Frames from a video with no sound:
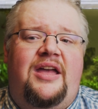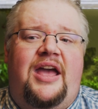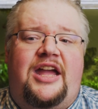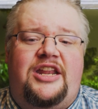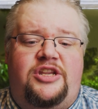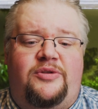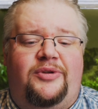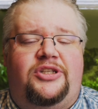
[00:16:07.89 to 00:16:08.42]

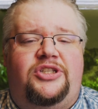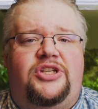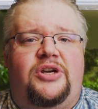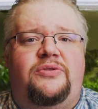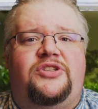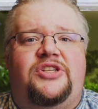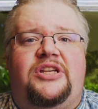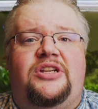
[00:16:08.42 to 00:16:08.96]
and you would
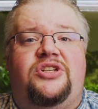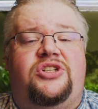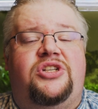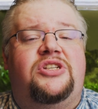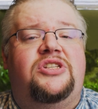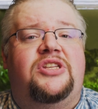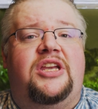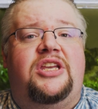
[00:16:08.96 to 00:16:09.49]
dose it
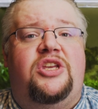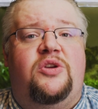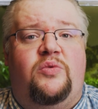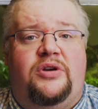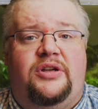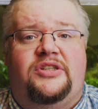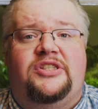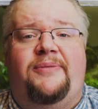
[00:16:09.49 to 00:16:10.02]
just like you
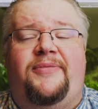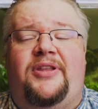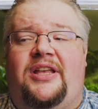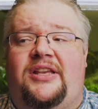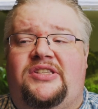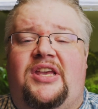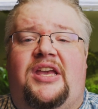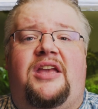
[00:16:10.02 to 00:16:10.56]
would something
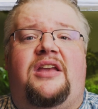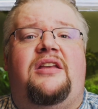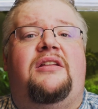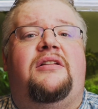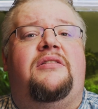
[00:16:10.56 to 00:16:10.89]
like, say,